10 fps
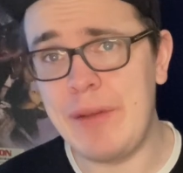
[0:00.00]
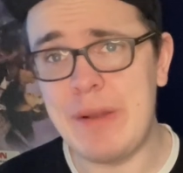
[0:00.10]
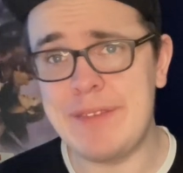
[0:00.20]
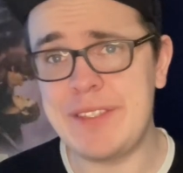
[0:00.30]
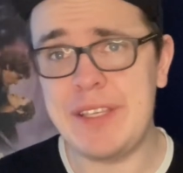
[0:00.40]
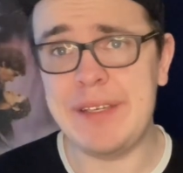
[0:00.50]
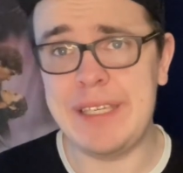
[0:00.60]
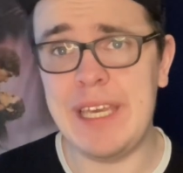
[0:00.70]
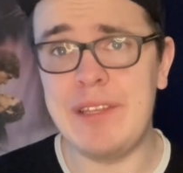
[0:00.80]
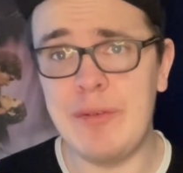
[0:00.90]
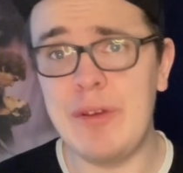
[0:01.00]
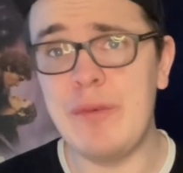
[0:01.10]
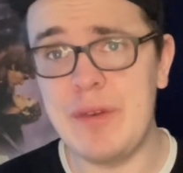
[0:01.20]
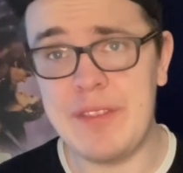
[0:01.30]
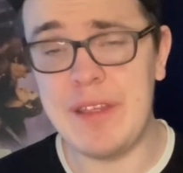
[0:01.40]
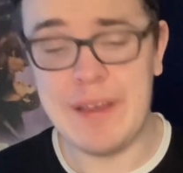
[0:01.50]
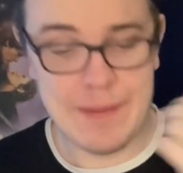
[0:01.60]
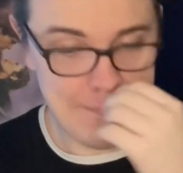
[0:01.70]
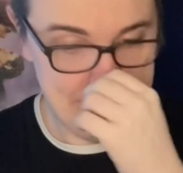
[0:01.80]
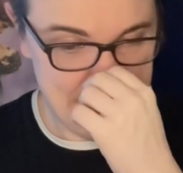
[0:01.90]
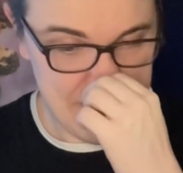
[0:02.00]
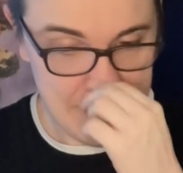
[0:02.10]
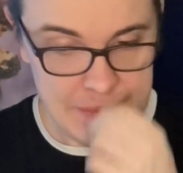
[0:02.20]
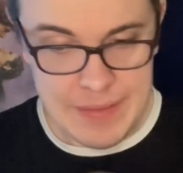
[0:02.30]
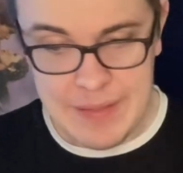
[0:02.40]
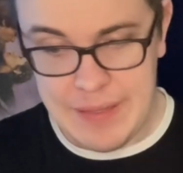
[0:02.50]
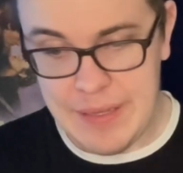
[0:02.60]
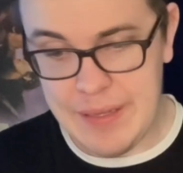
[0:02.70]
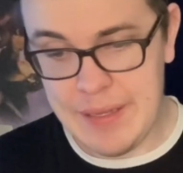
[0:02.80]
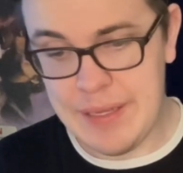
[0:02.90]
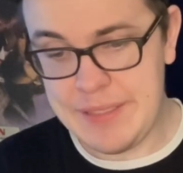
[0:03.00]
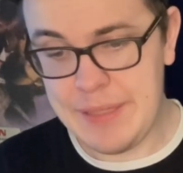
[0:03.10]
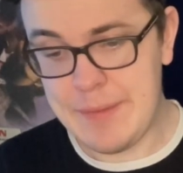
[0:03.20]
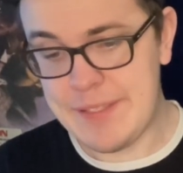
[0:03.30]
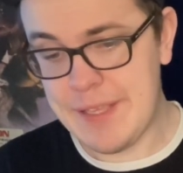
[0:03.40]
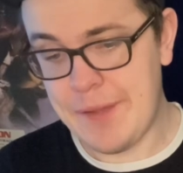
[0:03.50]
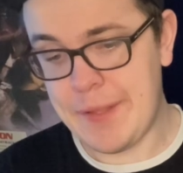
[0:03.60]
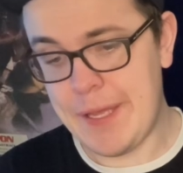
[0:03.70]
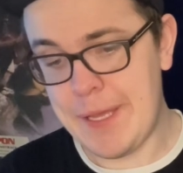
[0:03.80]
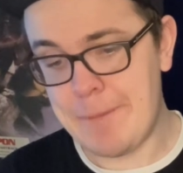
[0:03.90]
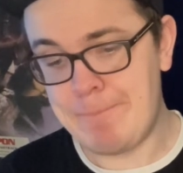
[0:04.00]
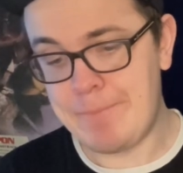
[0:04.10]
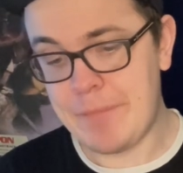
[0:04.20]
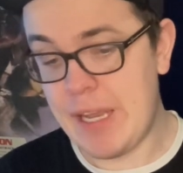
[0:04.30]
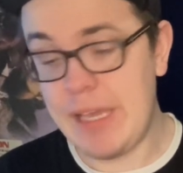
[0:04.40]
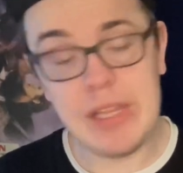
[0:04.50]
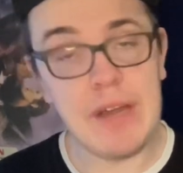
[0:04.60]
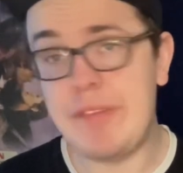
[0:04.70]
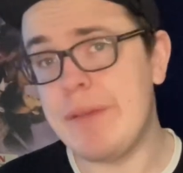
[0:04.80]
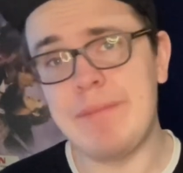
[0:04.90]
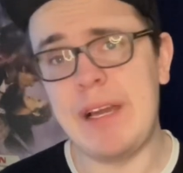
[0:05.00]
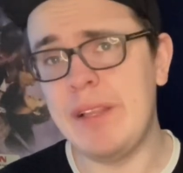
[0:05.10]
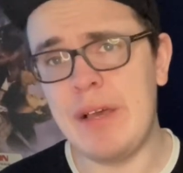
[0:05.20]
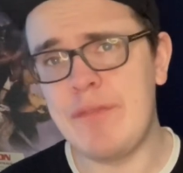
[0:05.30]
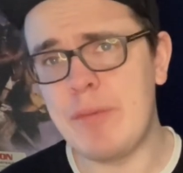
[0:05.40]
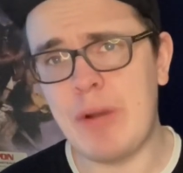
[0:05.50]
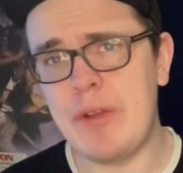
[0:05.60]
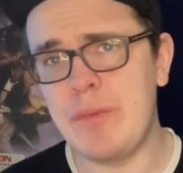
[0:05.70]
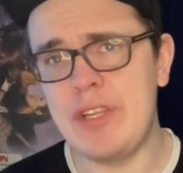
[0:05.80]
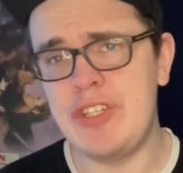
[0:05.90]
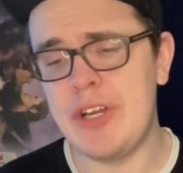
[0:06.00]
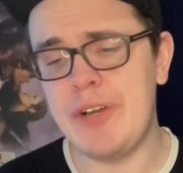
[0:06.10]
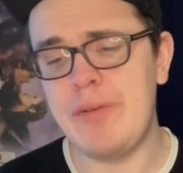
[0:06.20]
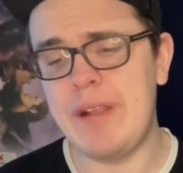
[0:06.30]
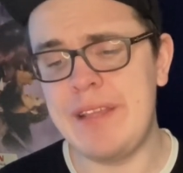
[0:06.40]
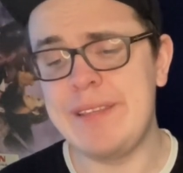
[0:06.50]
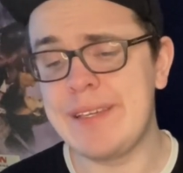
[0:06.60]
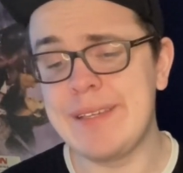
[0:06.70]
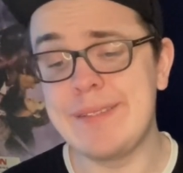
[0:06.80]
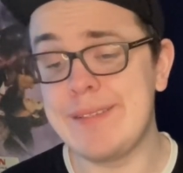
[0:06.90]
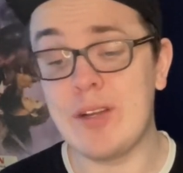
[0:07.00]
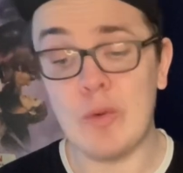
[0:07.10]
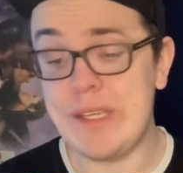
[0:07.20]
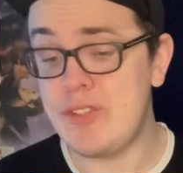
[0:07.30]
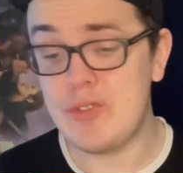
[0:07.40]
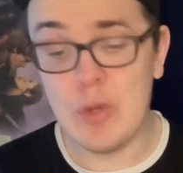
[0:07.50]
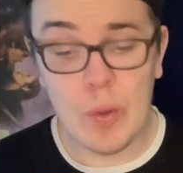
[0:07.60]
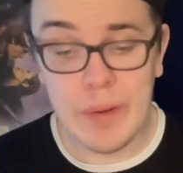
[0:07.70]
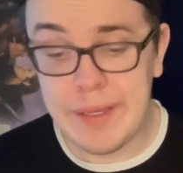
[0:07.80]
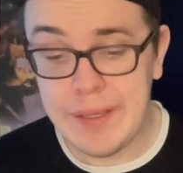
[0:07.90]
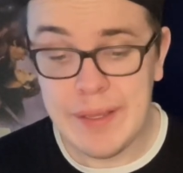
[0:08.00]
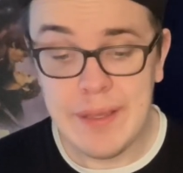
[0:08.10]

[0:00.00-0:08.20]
when I was a young kid with Idina Menzel. I loved it. I loved the Broadway show, and I think it's a great story.